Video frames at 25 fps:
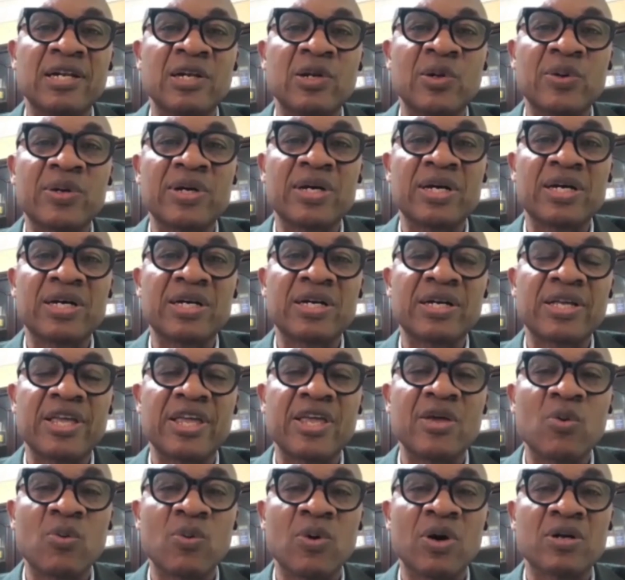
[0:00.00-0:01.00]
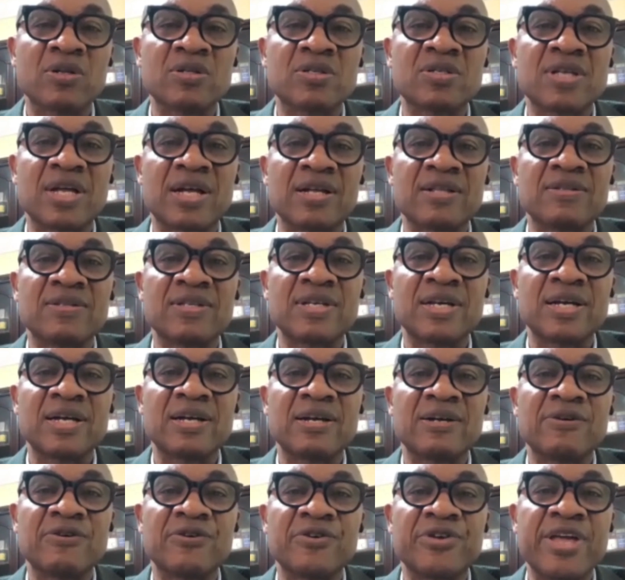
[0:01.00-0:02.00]
look inwards and
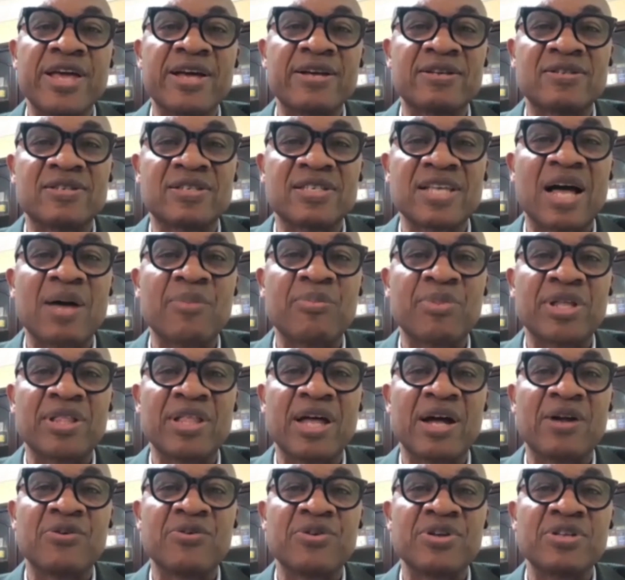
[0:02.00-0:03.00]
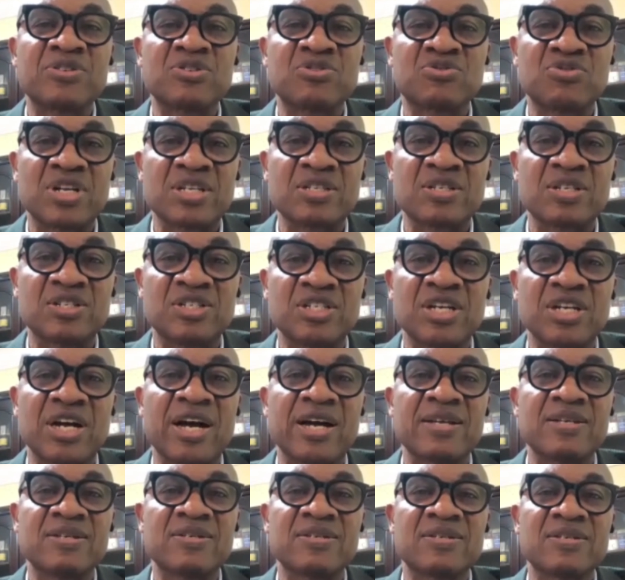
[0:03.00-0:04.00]
re-examine and
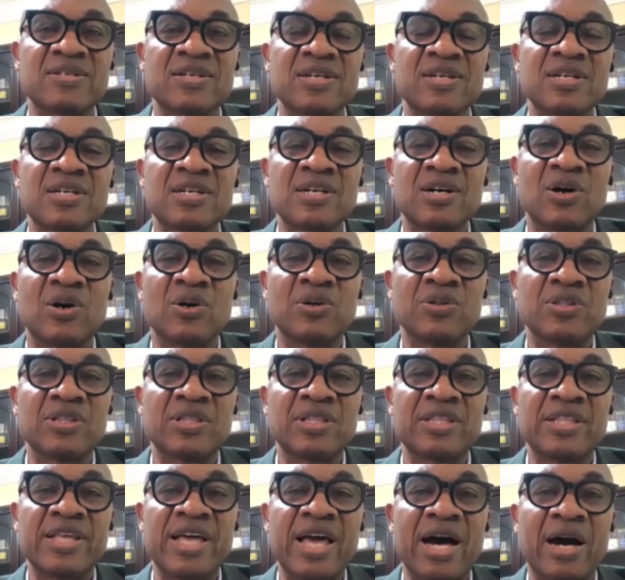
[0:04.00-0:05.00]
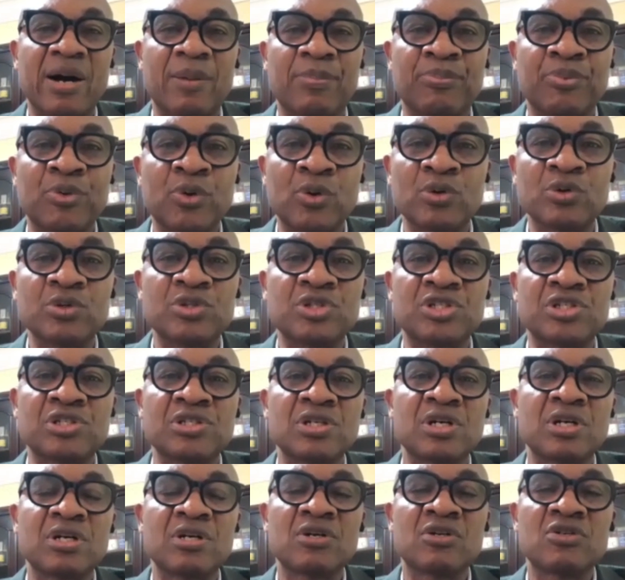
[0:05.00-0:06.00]
re-strategize on their approach
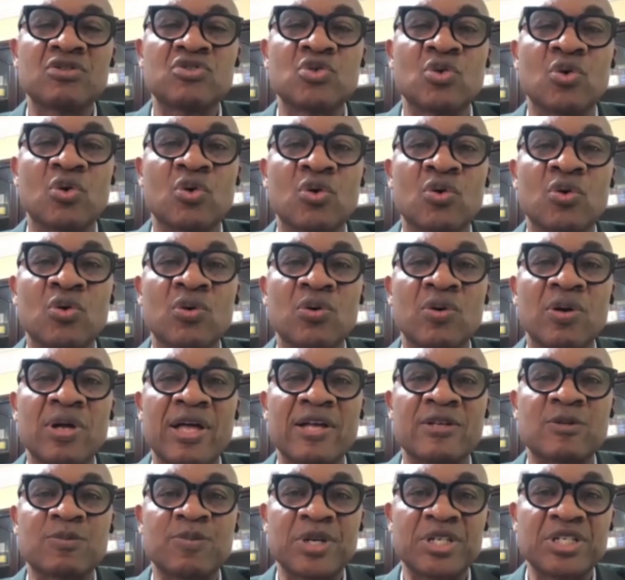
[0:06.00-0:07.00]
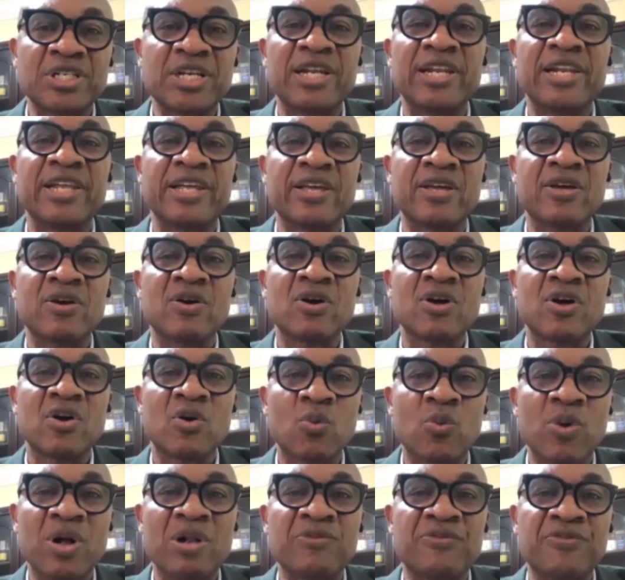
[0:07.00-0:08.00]
to especially
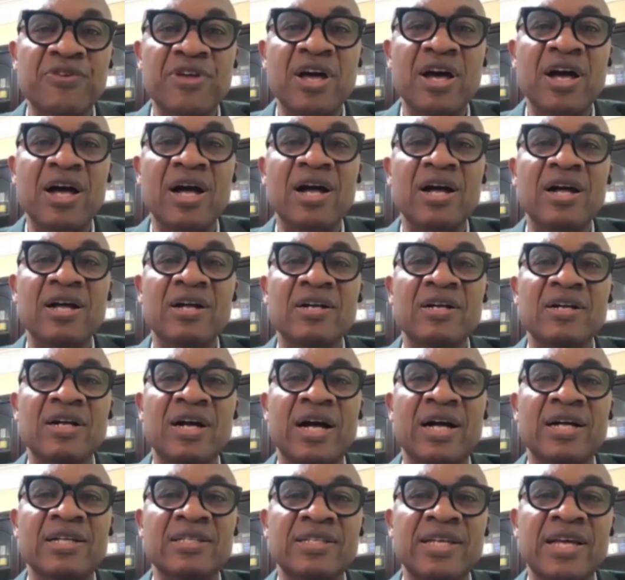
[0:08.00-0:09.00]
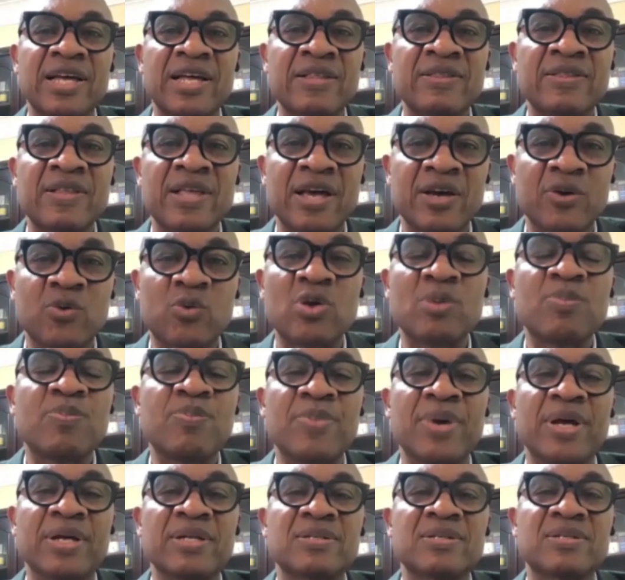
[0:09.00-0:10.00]
welfare and then
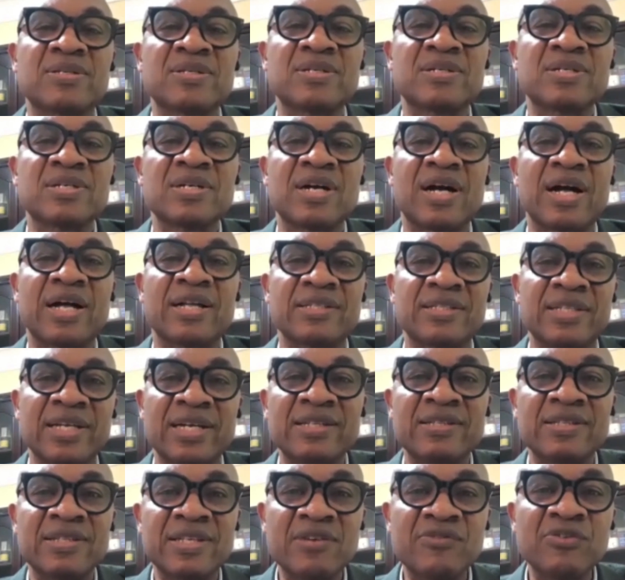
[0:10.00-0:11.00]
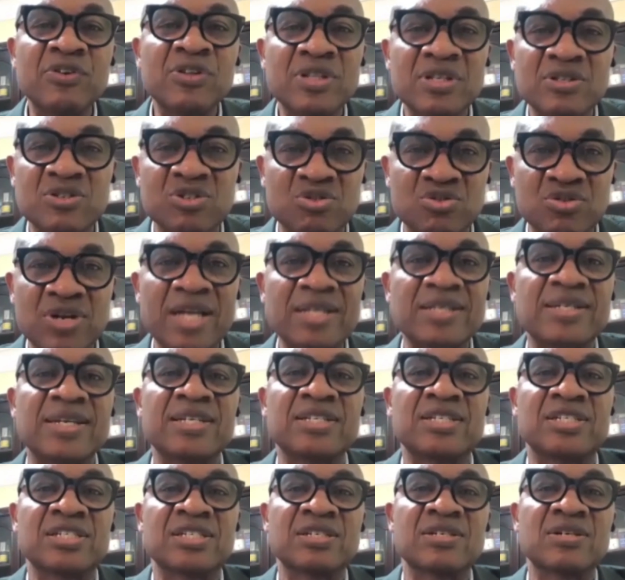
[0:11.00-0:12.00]
equipment and then even the
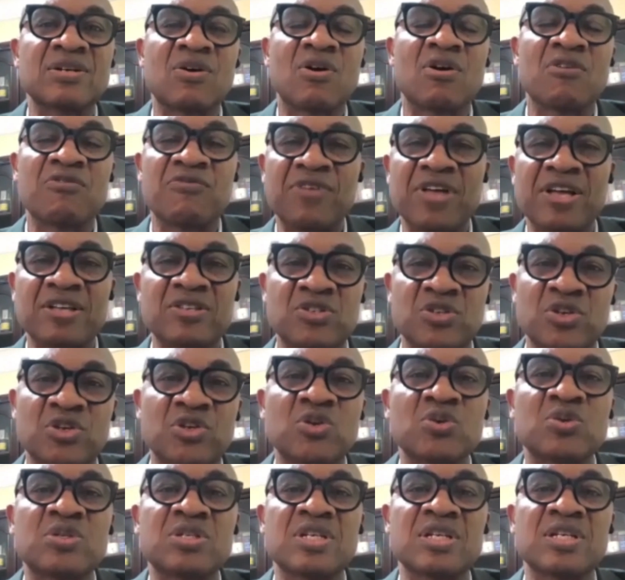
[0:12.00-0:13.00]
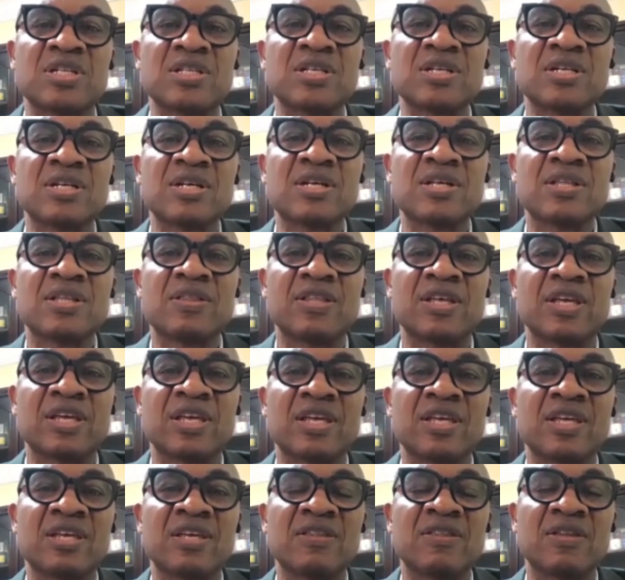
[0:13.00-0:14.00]
strategy of executing
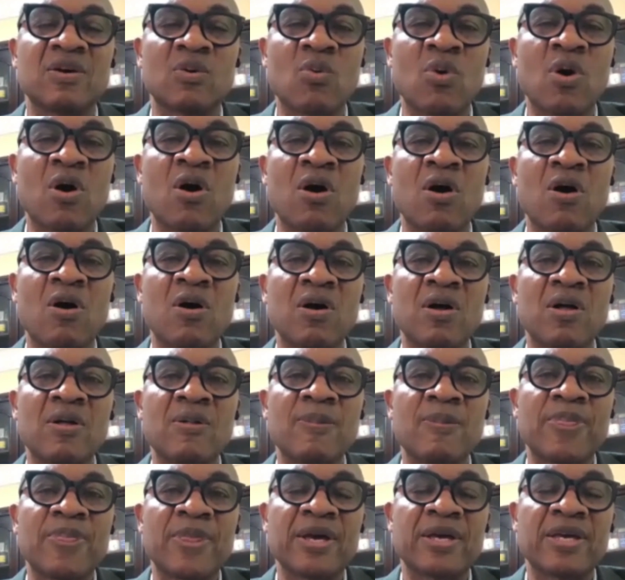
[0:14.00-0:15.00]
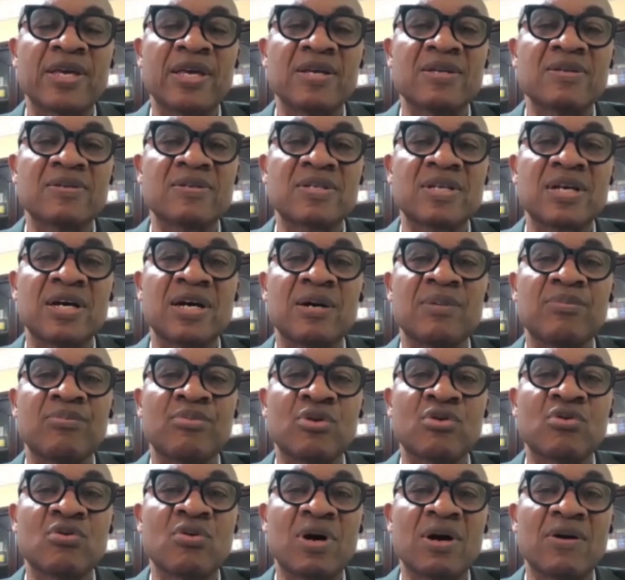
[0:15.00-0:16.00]
the war against
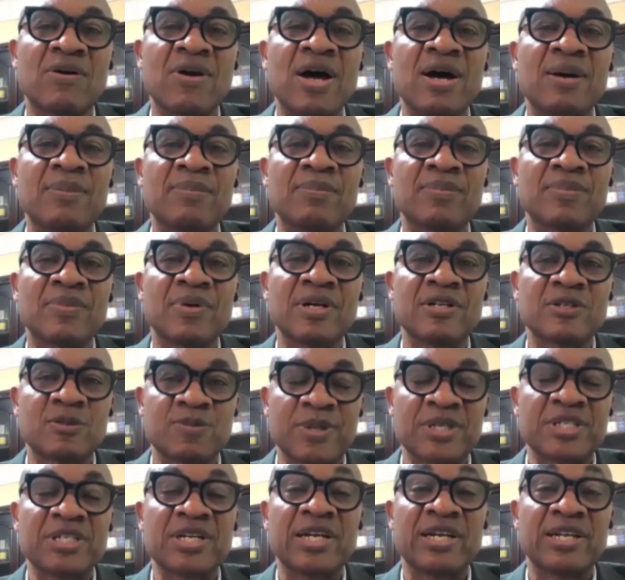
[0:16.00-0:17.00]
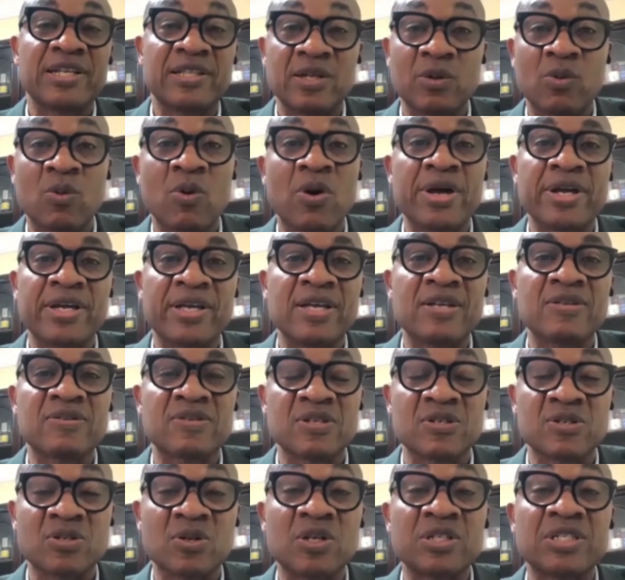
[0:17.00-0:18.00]
Boko Haram, especially the war
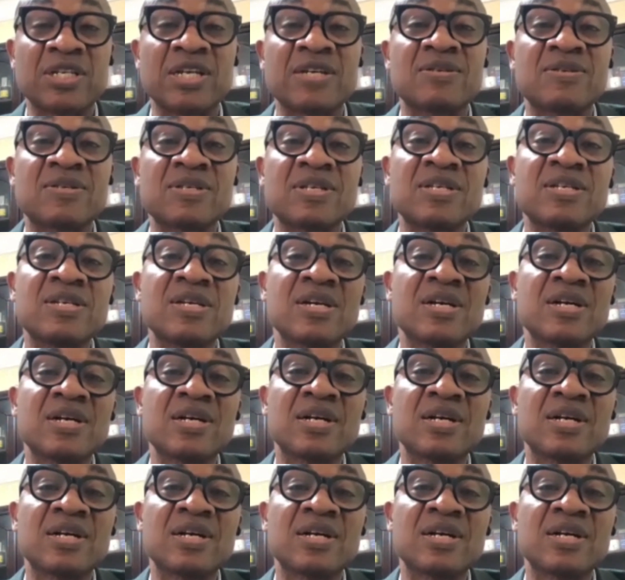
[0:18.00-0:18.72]
against insurgency,